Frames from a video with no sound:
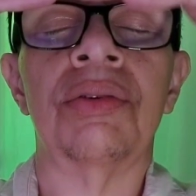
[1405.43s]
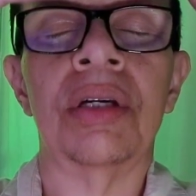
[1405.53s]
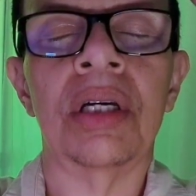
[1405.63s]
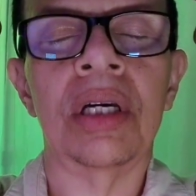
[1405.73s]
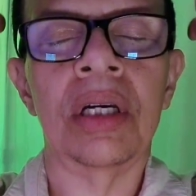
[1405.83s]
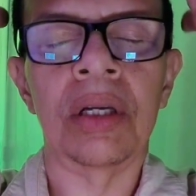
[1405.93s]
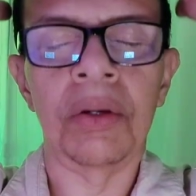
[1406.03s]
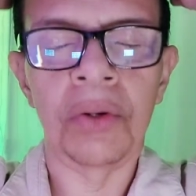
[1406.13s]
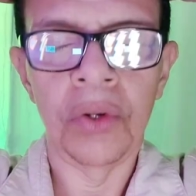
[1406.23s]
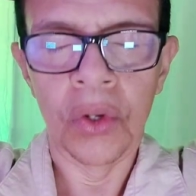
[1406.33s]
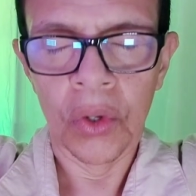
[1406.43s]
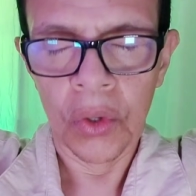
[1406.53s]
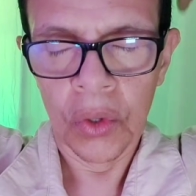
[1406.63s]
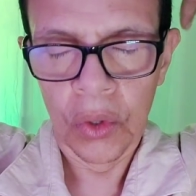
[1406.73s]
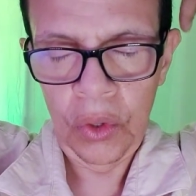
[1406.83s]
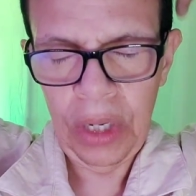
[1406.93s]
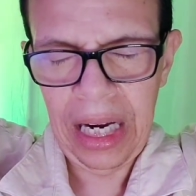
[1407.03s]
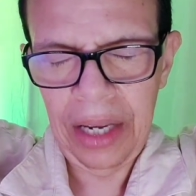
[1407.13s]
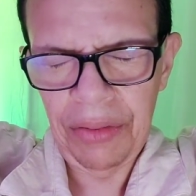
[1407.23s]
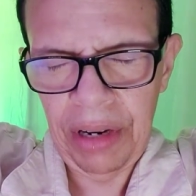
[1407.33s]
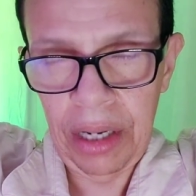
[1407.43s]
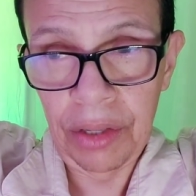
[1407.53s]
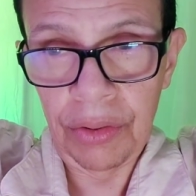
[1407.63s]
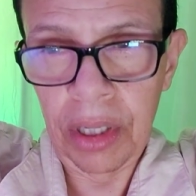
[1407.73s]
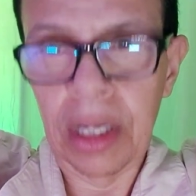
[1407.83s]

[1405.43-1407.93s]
through your head. Right throughout